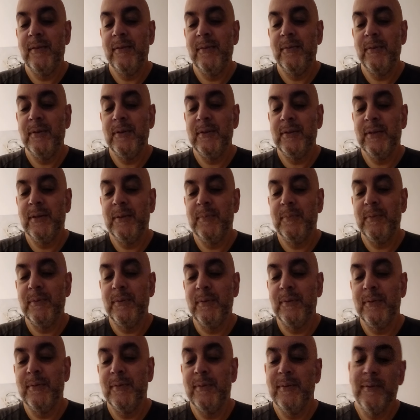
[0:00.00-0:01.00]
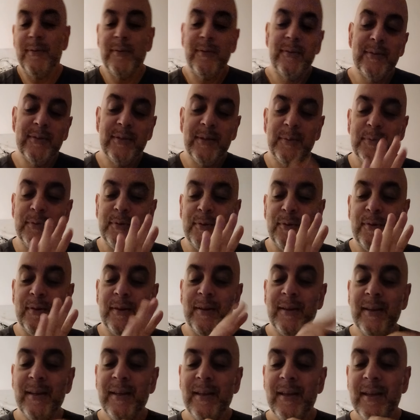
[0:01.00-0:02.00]
What's up, Blue? What's up, Tori?
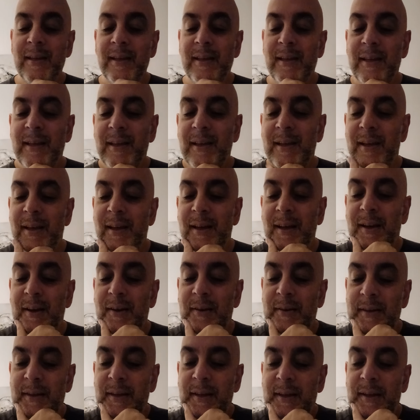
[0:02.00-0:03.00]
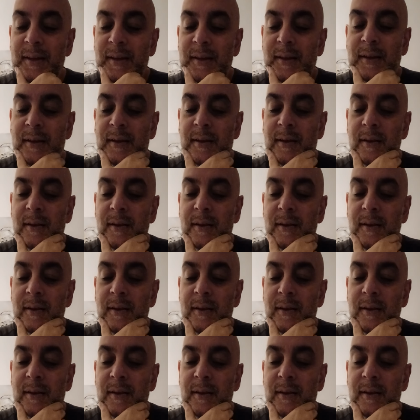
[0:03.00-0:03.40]
Okay.